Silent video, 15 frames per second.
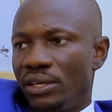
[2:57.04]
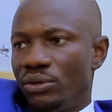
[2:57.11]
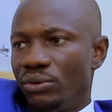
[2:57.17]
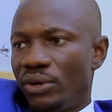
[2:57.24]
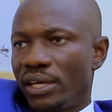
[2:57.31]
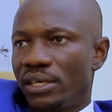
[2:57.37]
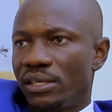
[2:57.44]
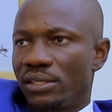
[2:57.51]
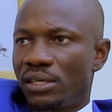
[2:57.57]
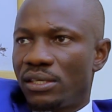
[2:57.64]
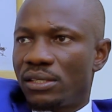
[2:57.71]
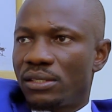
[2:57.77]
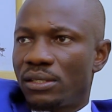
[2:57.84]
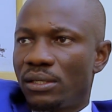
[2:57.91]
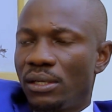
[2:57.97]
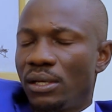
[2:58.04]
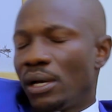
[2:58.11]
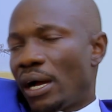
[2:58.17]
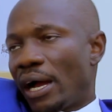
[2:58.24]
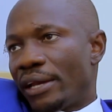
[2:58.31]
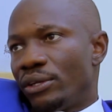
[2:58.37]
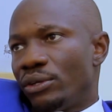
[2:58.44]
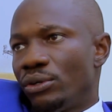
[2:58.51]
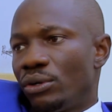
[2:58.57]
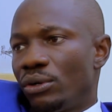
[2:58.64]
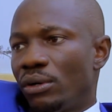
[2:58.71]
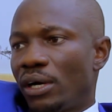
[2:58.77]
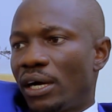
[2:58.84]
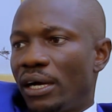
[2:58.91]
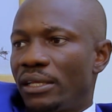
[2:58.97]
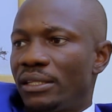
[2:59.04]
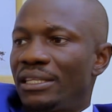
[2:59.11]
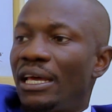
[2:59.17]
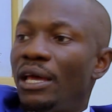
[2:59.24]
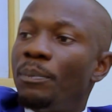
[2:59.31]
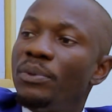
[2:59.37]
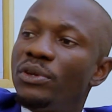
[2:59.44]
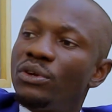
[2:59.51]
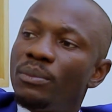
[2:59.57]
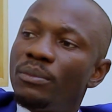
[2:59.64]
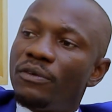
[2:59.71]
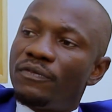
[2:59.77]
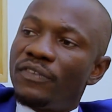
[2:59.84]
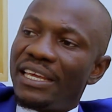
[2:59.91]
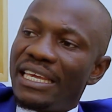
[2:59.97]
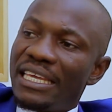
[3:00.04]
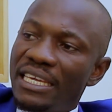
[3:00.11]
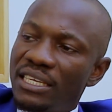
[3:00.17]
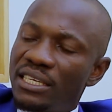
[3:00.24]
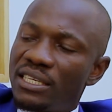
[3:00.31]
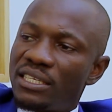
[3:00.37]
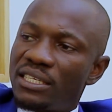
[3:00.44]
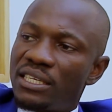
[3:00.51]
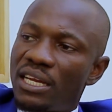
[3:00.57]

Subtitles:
do exist. And you know, the epitome of the English